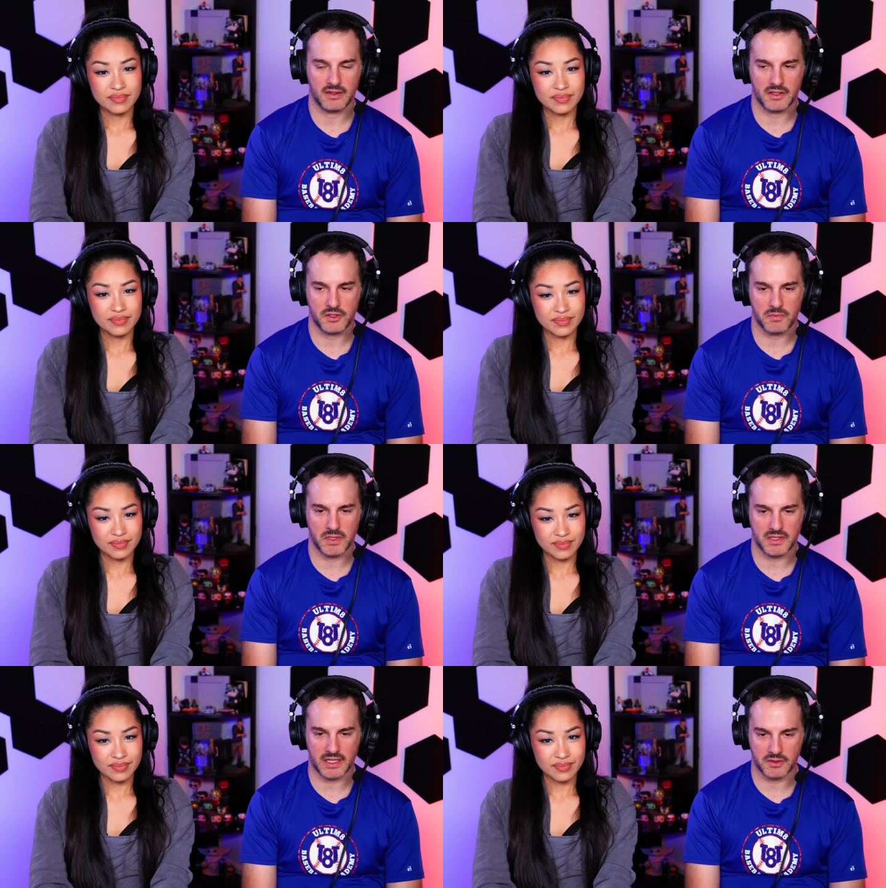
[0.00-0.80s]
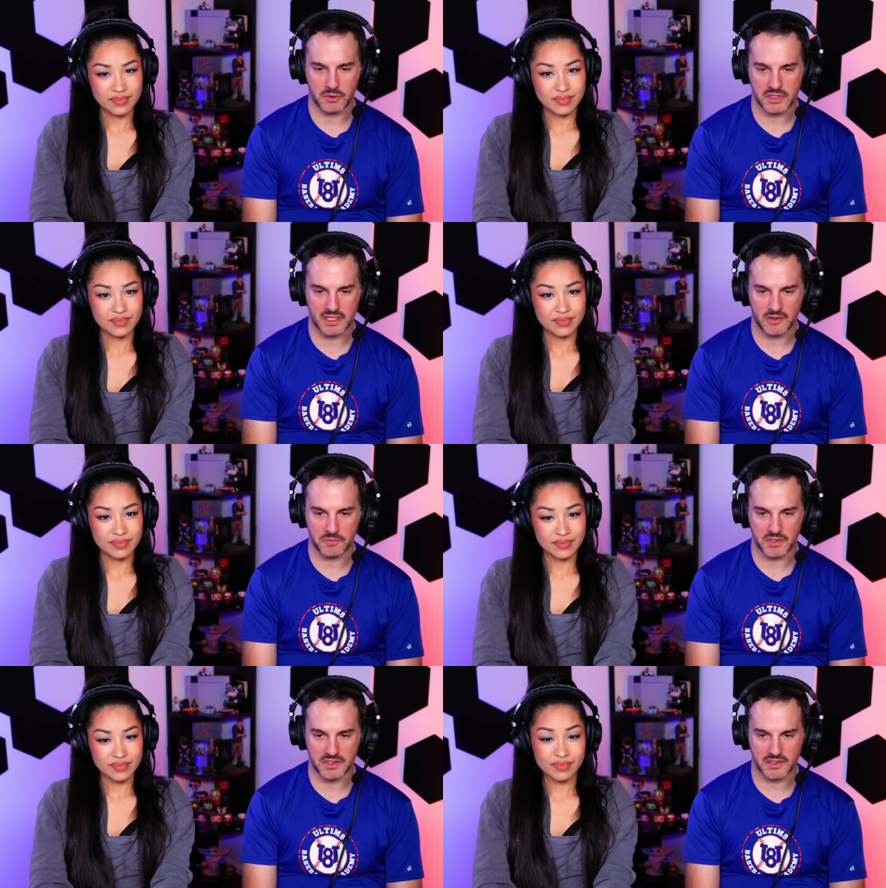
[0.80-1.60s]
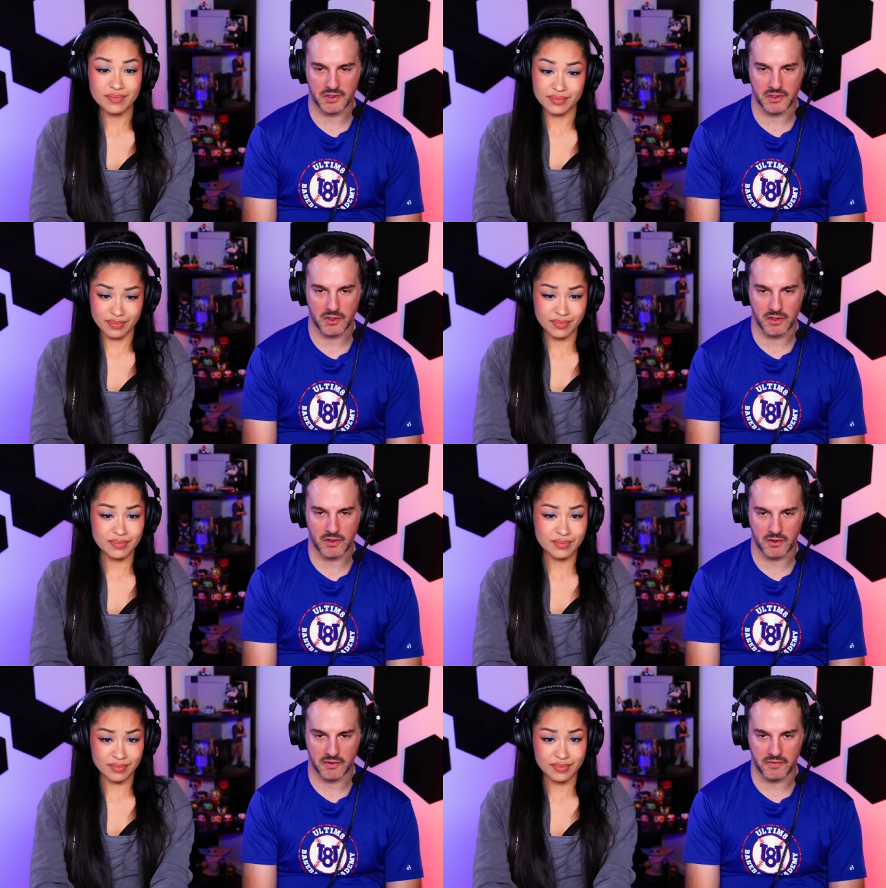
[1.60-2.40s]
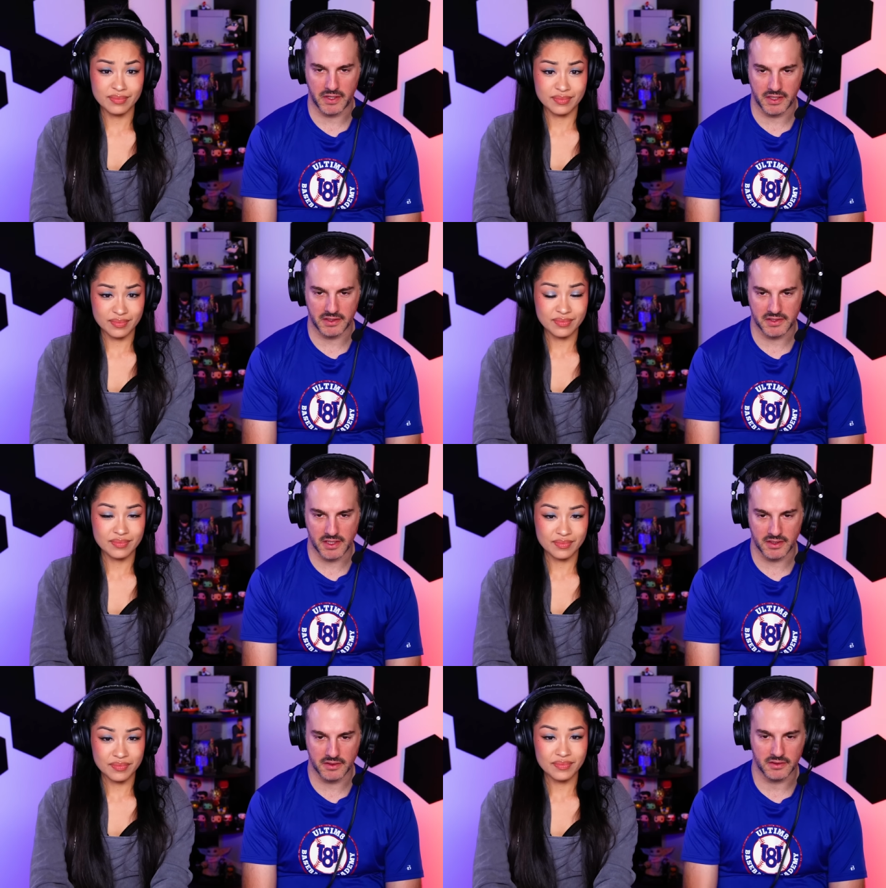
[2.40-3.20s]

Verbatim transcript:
Speaker 1: they should be taken to a safe place until mm -hmm. all, all the fighting's done.